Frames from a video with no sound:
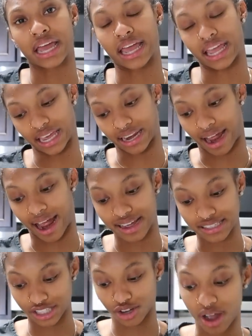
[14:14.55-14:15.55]
And I
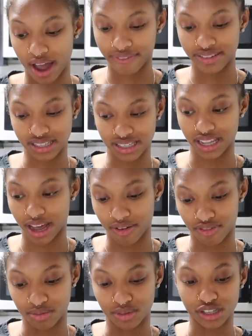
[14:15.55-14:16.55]
still haven't slept
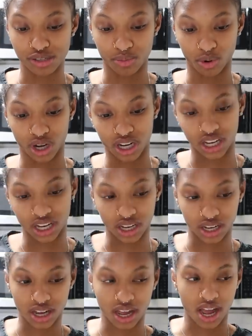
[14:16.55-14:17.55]
from this morning.